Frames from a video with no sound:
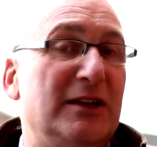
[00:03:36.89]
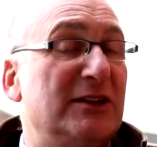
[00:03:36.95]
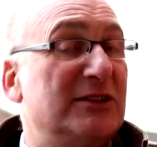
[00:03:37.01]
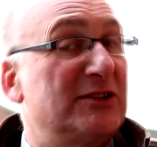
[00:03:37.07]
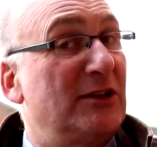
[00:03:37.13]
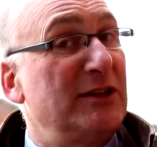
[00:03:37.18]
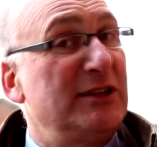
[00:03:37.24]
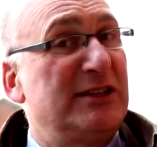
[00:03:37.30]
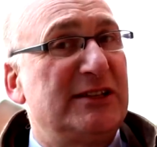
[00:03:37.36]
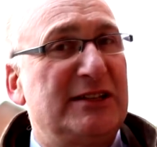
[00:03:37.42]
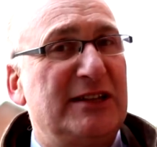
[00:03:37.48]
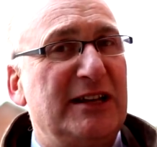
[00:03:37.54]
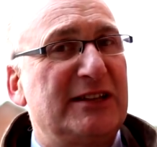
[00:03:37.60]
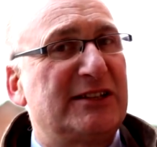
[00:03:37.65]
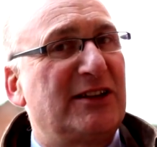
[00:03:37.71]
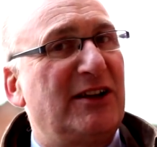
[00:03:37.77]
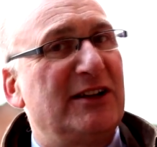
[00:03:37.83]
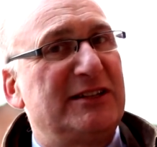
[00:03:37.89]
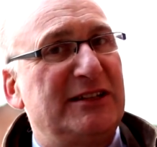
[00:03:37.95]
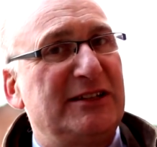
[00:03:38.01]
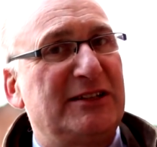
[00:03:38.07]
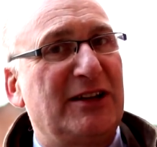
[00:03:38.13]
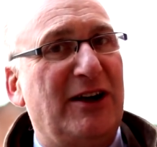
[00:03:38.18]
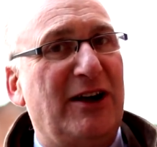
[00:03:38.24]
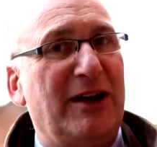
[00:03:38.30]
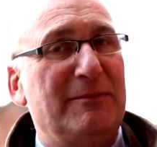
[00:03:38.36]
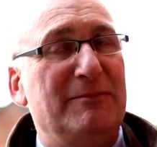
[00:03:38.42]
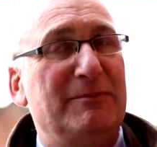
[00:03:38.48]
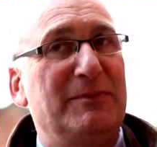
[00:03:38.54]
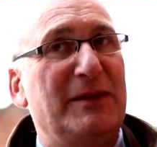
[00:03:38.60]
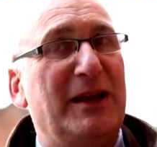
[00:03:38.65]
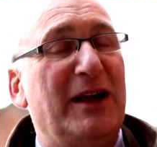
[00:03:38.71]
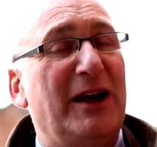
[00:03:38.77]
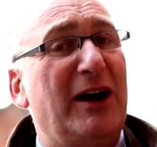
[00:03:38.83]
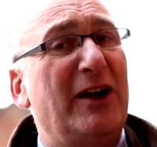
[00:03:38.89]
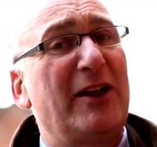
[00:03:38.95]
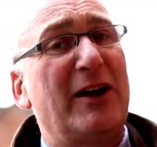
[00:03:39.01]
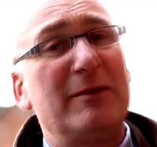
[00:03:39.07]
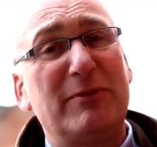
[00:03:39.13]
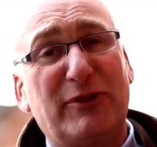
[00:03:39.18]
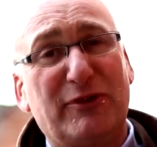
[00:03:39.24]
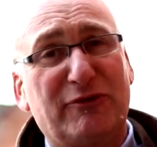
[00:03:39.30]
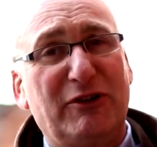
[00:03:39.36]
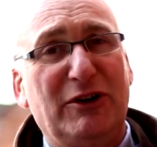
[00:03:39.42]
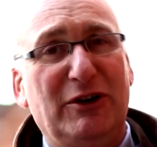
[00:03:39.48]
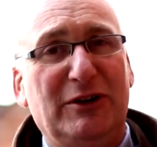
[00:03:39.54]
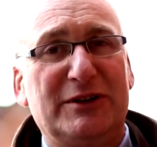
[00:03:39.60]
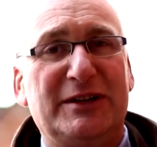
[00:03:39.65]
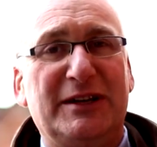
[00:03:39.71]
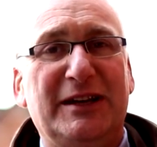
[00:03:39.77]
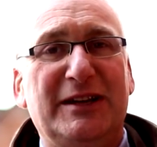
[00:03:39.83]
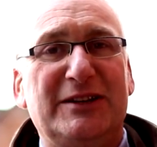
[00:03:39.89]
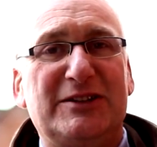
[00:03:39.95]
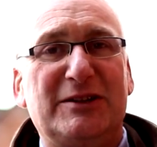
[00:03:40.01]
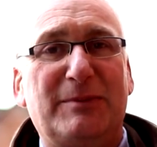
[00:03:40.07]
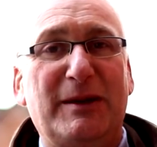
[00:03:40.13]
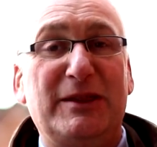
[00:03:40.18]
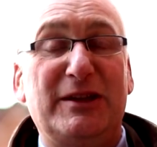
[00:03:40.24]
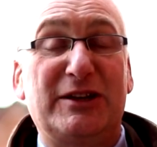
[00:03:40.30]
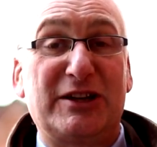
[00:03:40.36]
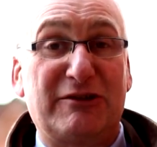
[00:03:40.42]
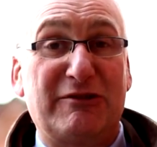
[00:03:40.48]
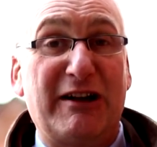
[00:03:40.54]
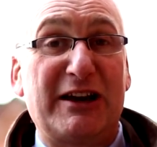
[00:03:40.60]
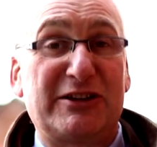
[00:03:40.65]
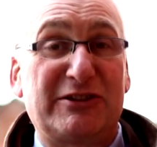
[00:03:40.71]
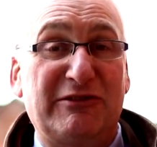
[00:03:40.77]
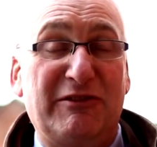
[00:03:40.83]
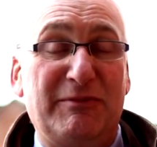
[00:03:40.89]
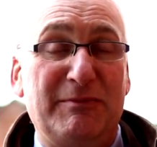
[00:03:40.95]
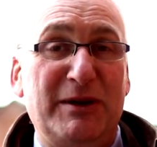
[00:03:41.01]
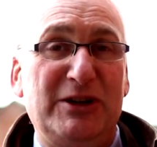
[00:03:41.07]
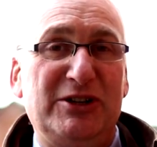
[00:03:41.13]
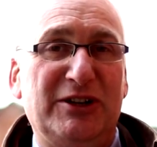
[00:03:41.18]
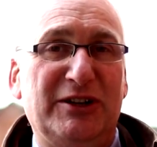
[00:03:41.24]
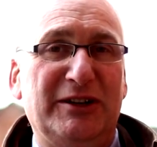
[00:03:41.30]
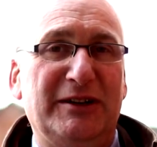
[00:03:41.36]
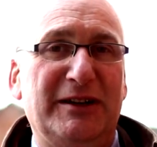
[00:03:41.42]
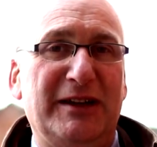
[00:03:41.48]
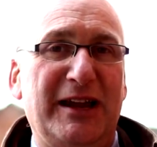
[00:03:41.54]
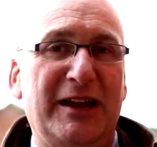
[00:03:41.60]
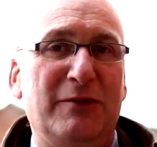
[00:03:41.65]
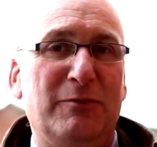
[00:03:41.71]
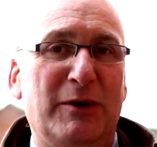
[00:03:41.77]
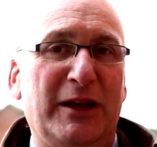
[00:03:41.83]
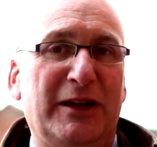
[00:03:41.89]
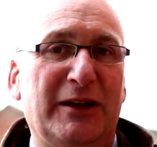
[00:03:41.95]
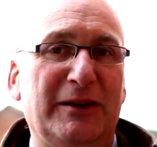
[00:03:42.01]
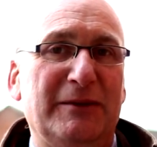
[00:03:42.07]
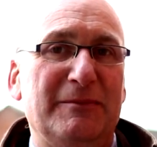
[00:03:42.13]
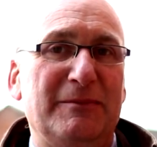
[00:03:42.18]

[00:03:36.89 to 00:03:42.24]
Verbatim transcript: So this is an exciting time, and I'm thrilled to be the Director of Mission in Wigan.